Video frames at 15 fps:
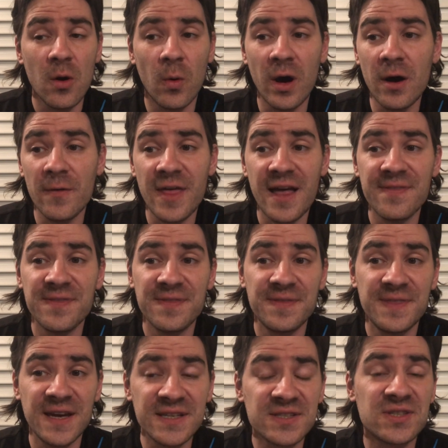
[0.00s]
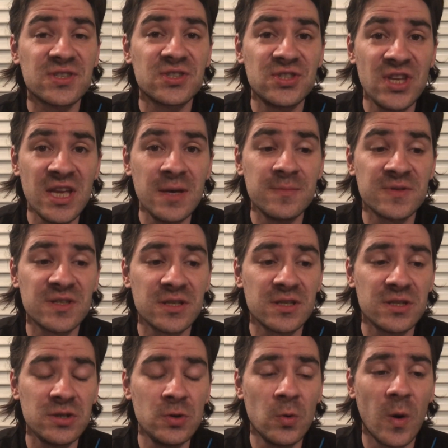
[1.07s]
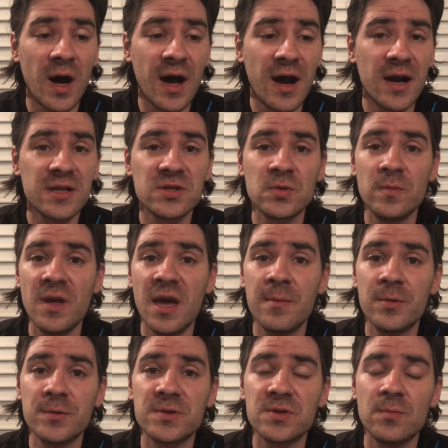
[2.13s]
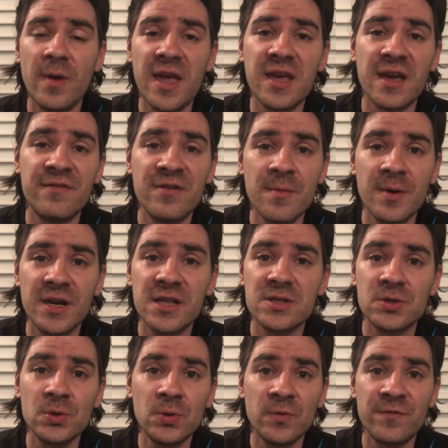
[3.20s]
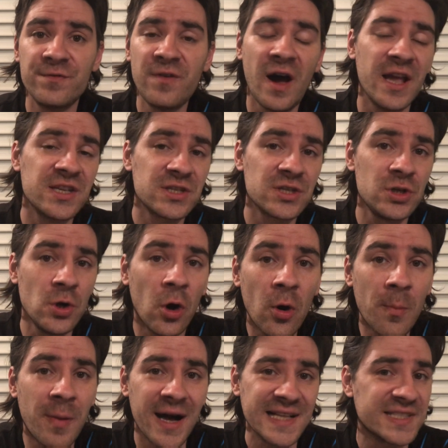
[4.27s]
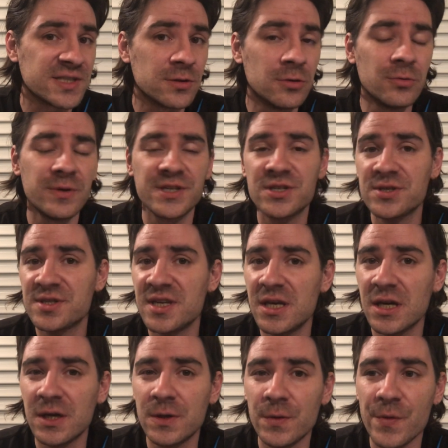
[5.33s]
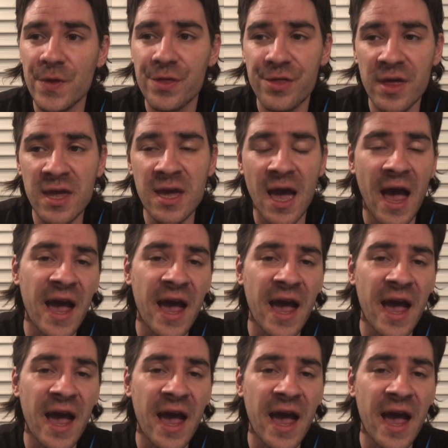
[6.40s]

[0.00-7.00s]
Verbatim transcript: well that does seems that you are to be able to make everybody to fight your battle which is a good thing